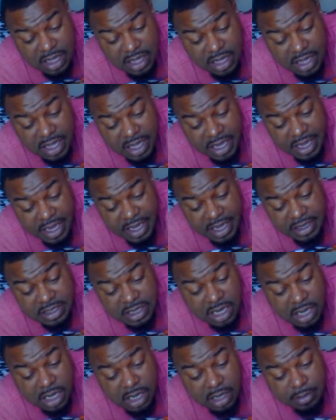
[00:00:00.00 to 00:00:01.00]
And
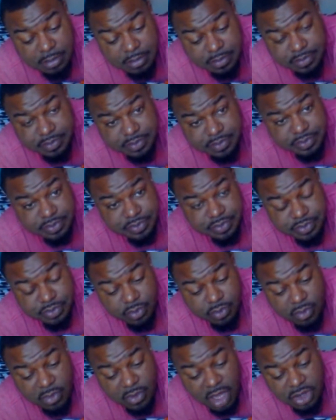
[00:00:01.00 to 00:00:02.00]
um,
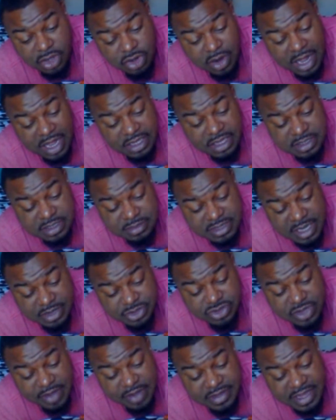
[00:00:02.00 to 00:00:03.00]
you know how sometimes
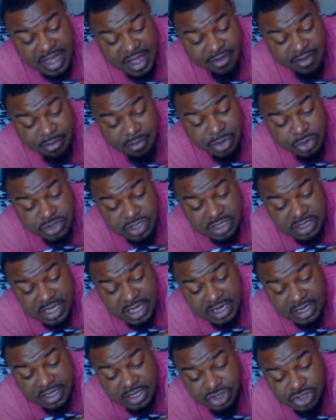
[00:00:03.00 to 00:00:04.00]
you have to have music
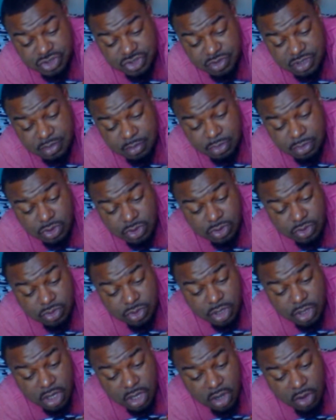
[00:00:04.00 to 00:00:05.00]
that'll get you in the mood
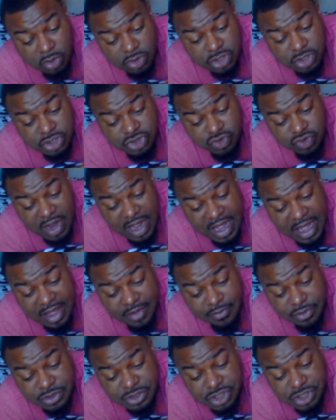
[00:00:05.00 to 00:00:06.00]
to drive
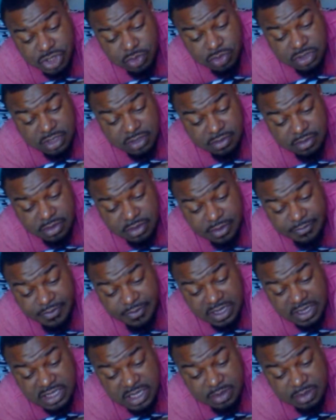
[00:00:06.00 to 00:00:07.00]
or deal with the, the
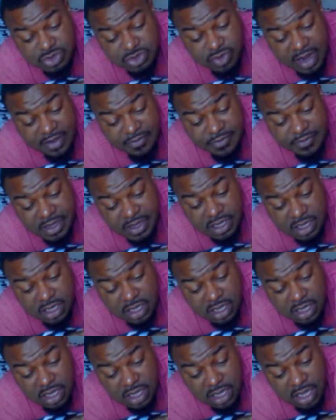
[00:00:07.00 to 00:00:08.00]
fucked up traffic
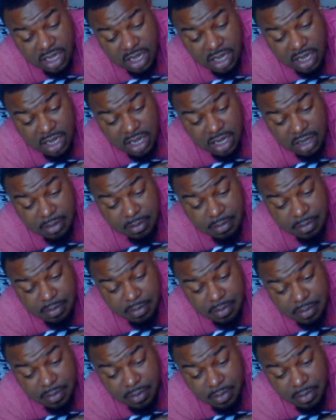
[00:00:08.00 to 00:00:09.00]
um,
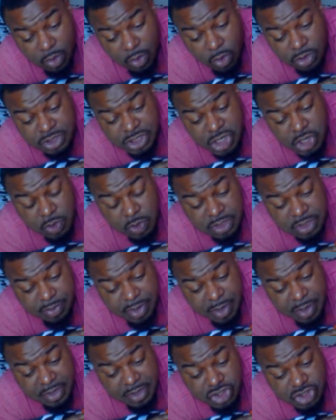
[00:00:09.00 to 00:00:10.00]
or deal with the
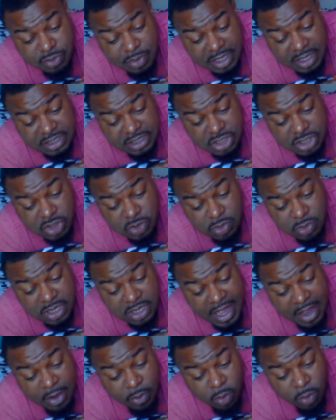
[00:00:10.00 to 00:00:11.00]
people that you about to deal with
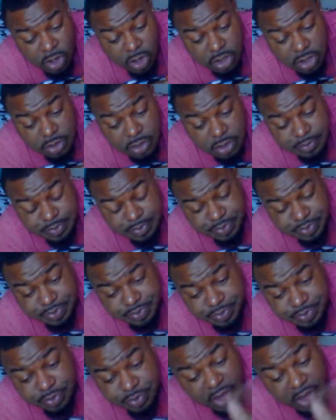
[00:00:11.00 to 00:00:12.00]
at work.
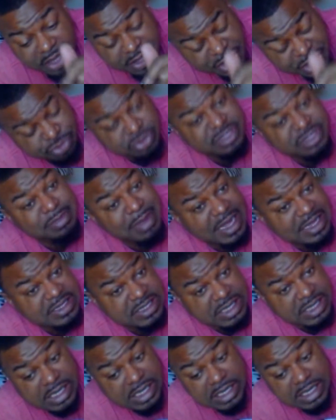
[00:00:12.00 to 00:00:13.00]
This was my
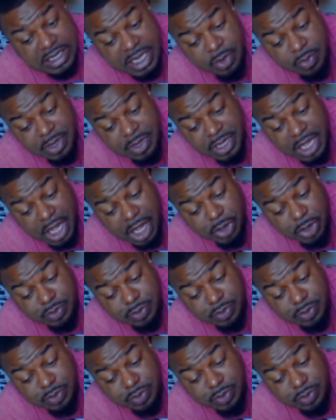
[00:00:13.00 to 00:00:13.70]
song. Here we go.